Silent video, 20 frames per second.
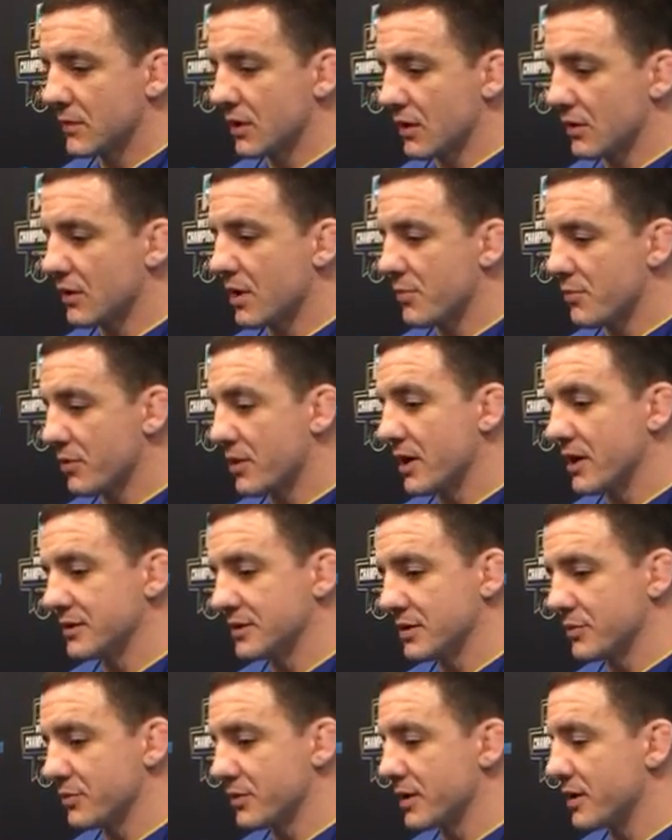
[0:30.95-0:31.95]
a couple
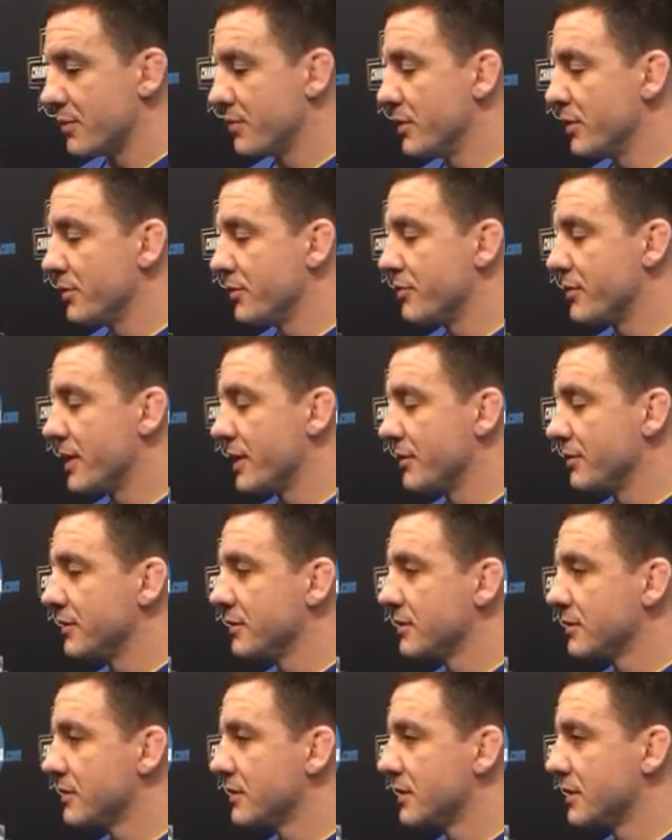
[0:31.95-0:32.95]
guys that we're going to build around,
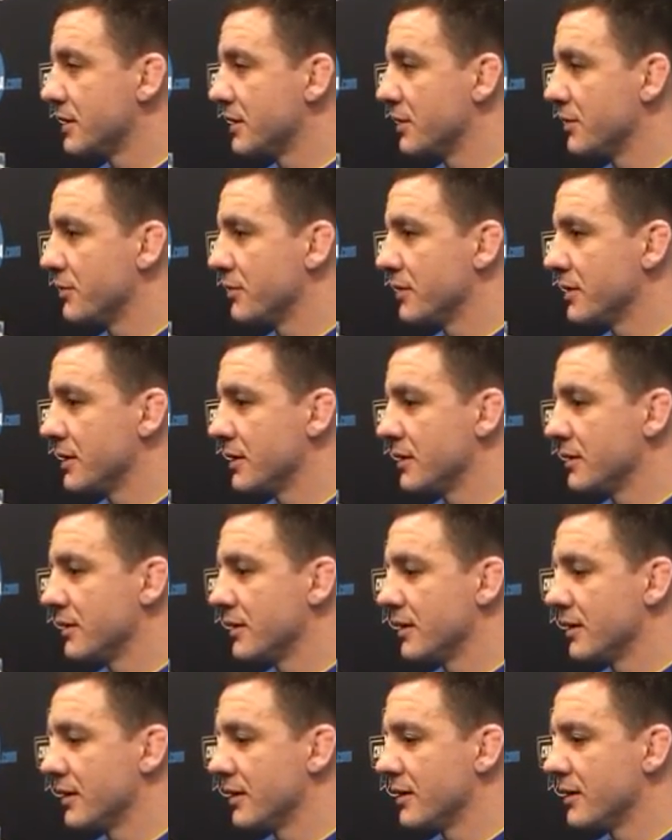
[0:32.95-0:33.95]
you know,
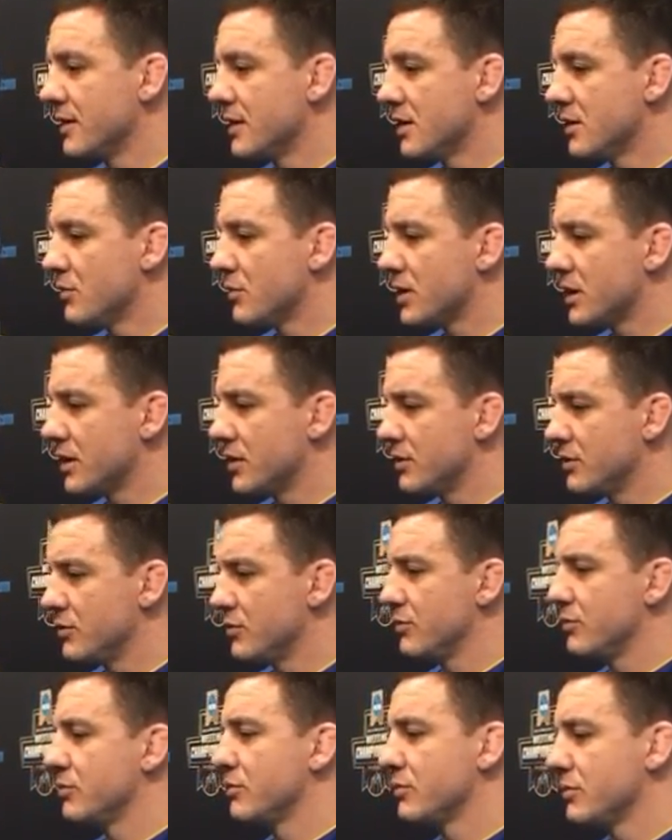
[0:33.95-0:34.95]
and kind of knew